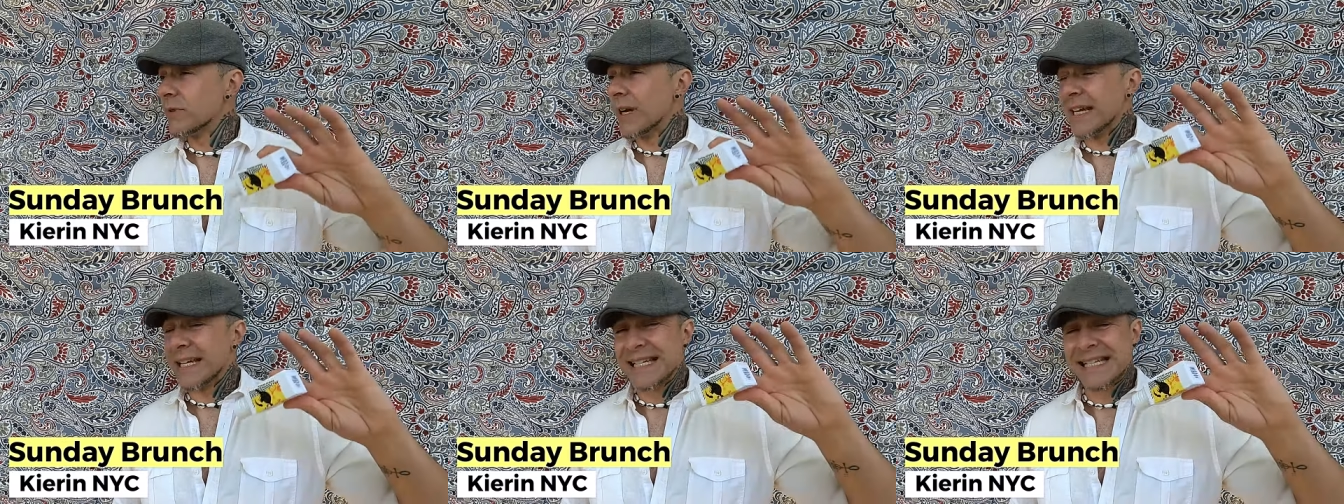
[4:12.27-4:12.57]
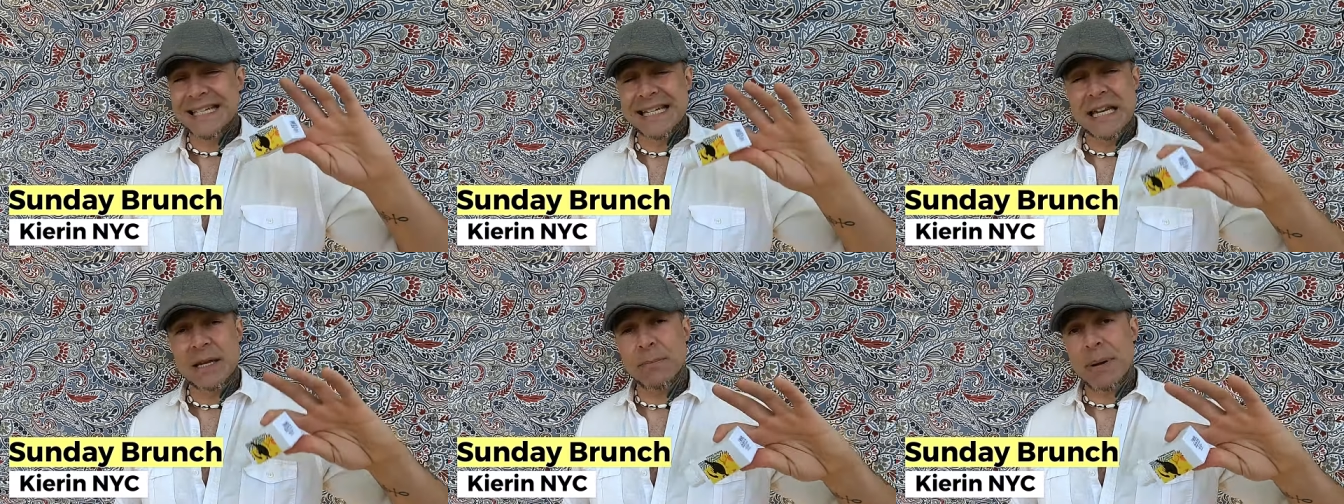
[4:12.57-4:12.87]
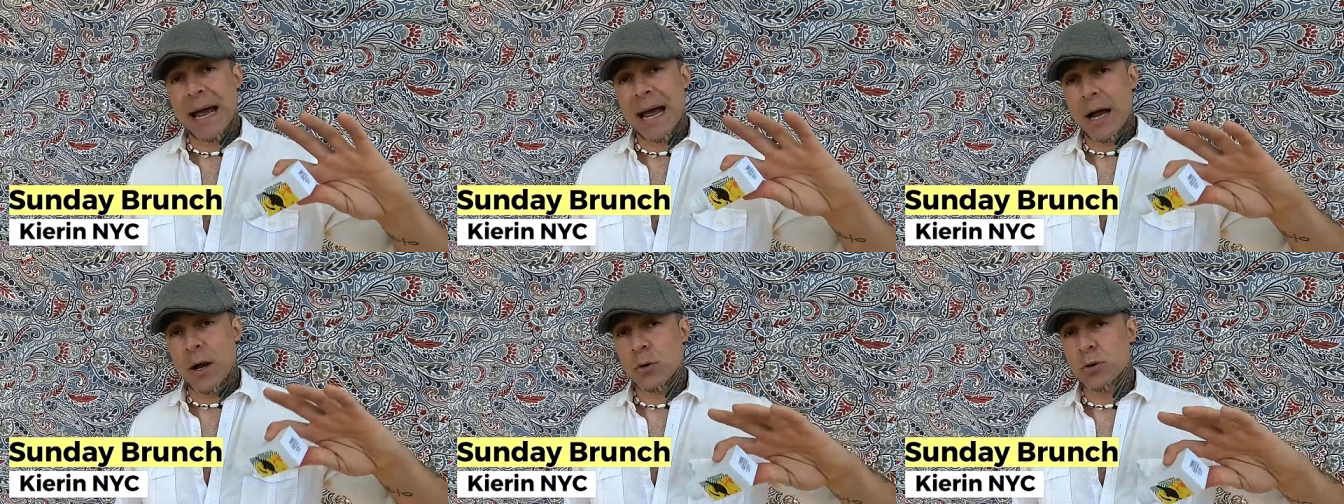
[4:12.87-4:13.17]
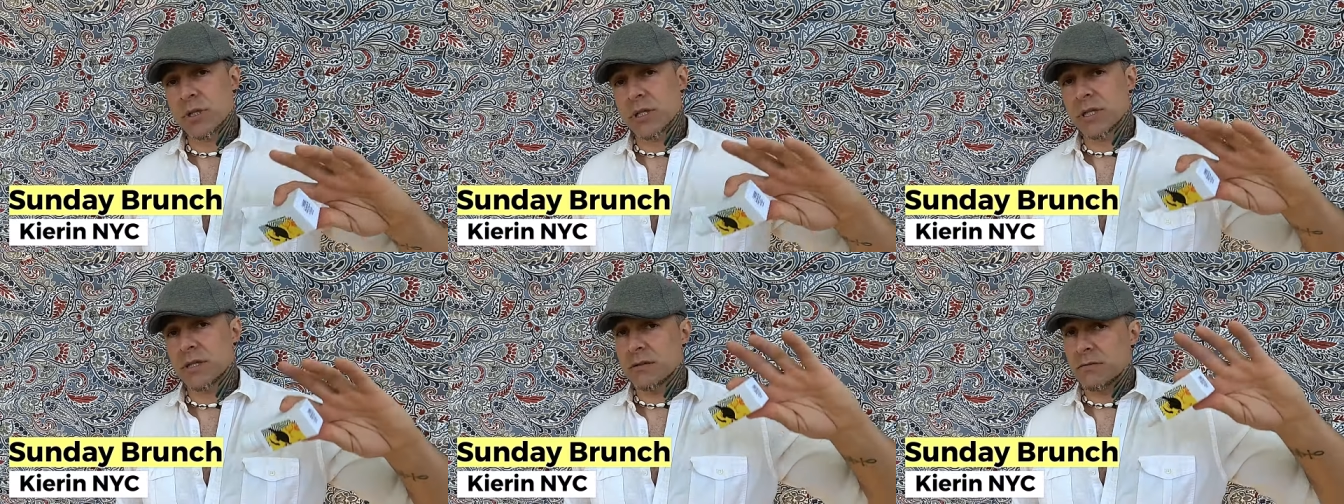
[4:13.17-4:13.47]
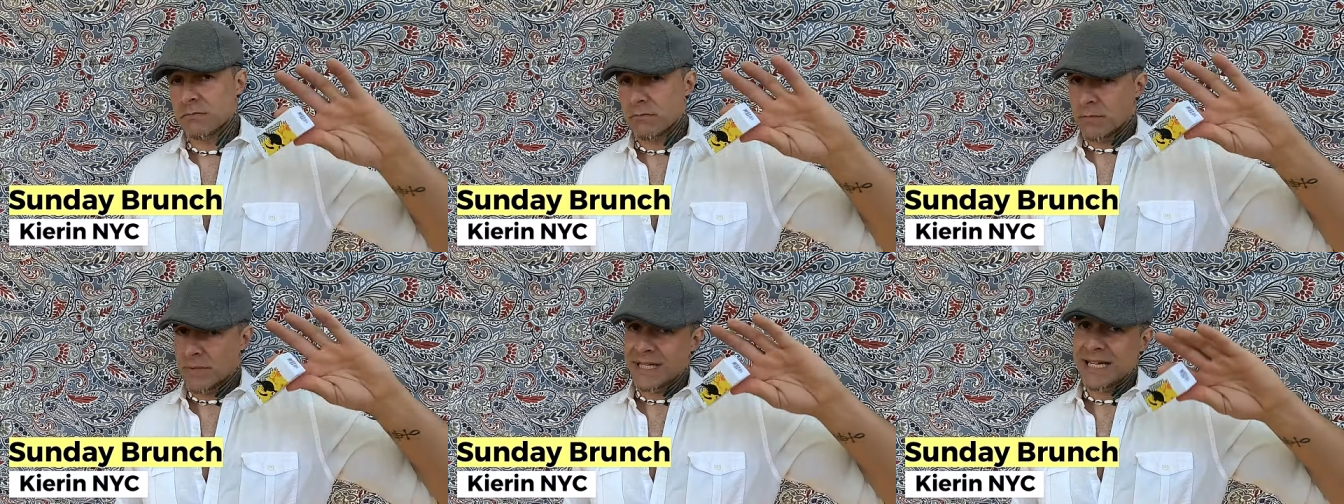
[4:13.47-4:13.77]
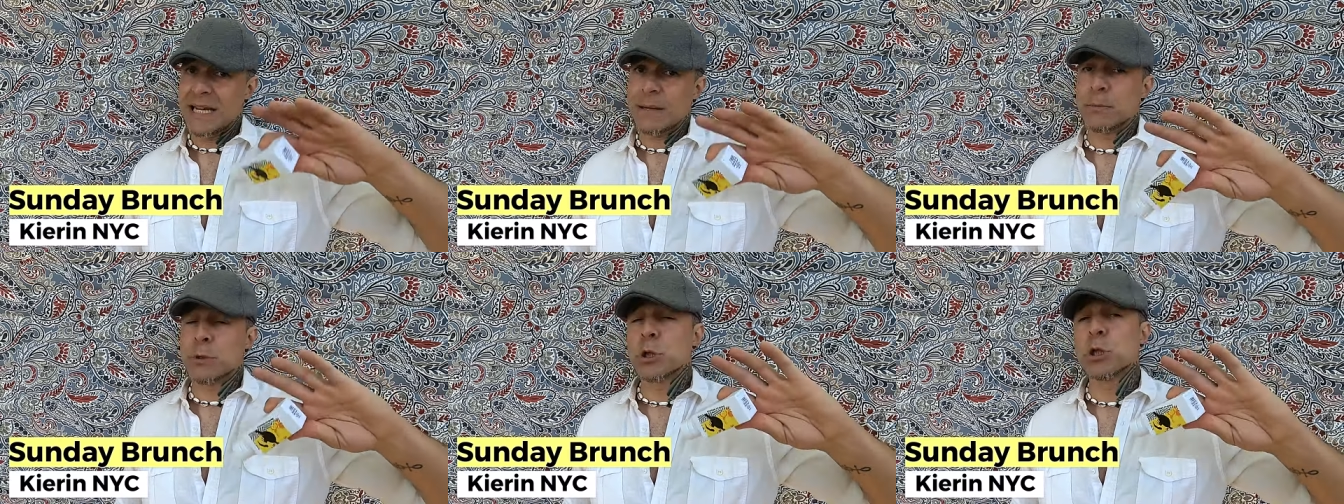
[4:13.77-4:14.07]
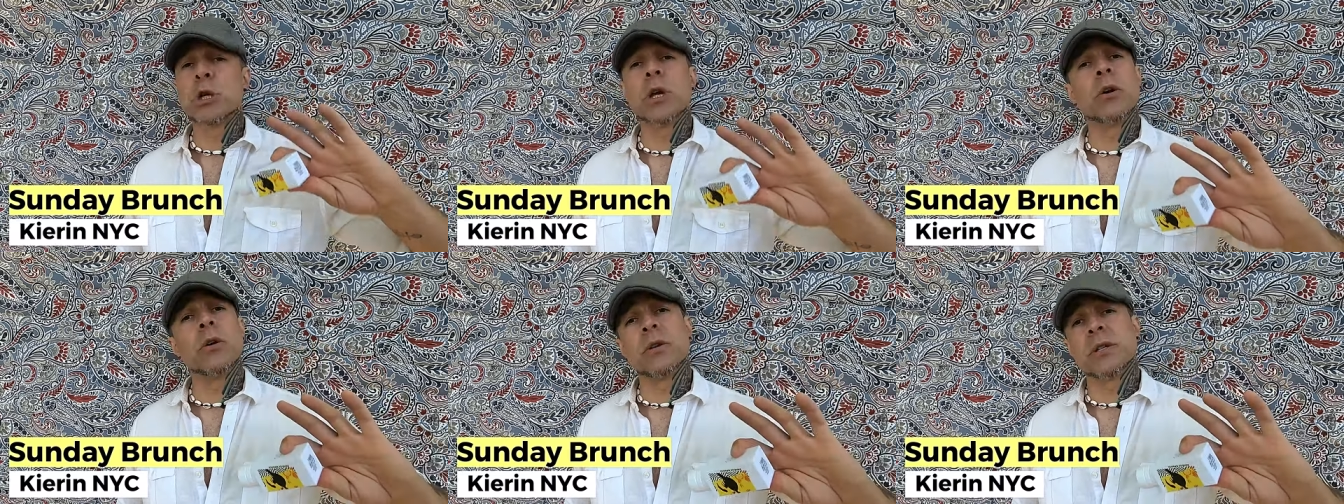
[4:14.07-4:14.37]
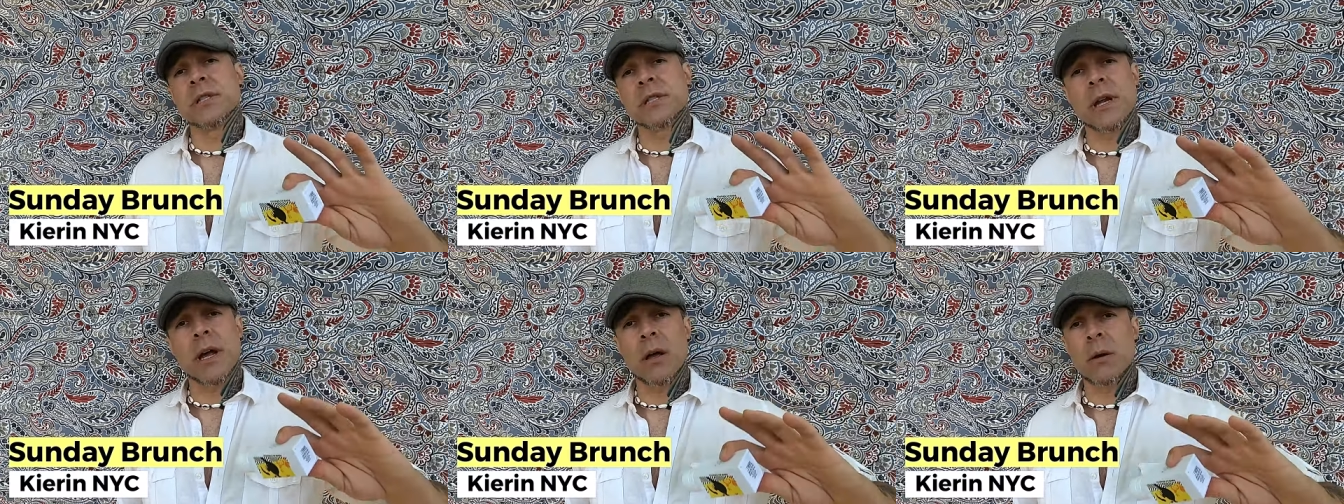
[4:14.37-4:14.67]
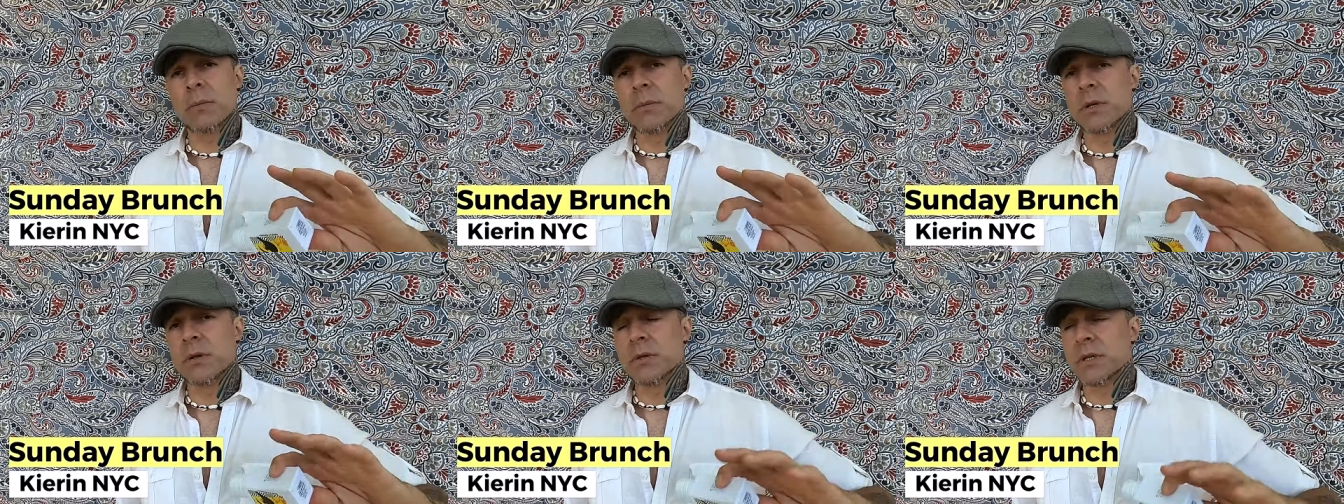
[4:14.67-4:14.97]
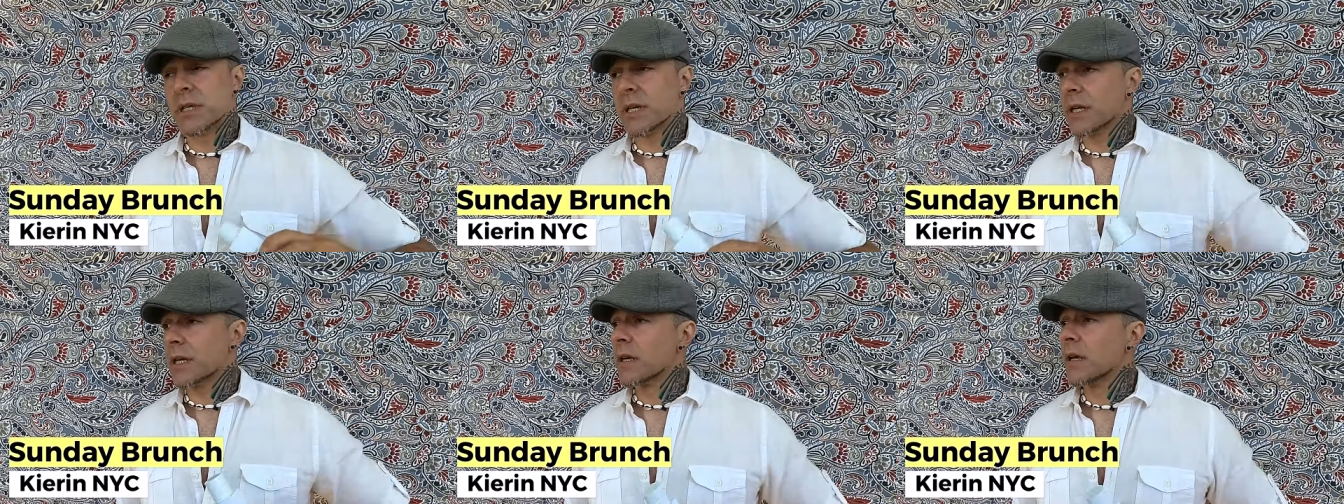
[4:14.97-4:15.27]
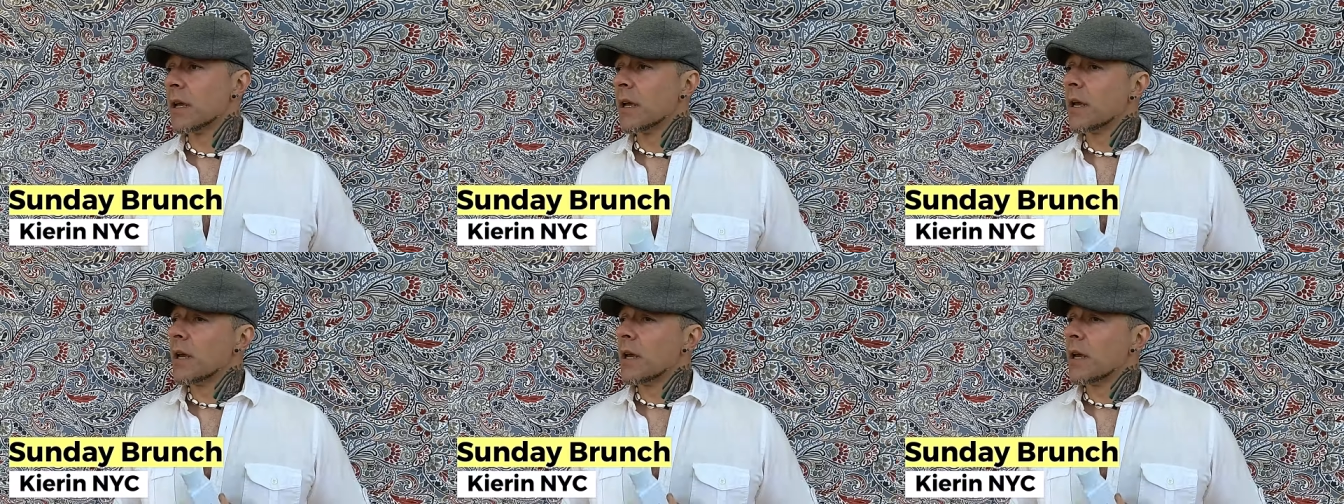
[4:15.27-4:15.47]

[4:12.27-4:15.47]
like deep house, deep chill style music,